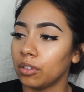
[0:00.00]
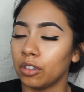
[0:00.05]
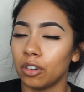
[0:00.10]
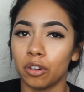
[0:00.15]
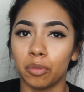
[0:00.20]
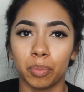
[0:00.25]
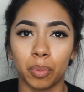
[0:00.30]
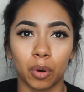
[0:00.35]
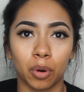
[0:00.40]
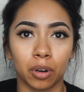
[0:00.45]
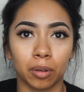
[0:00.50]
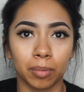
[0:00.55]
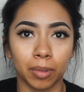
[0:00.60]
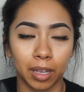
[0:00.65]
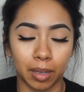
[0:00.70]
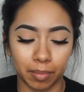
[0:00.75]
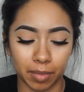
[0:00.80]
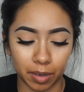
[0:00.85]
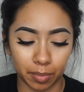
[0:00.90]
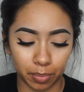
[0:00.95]
No
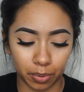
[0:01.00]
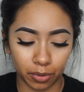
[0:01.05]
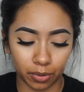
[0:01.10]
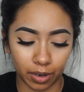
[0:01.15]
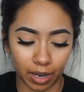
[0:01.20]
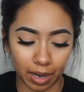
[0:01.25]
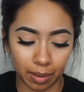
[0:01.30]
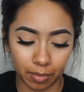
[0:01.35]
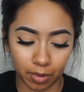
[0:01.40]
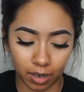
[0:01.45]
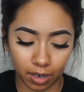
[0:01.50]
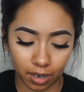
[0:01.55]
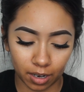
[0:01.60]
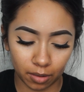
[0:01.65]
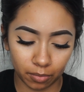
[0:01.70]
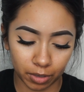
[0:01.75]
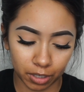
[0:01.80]
Problem Primer,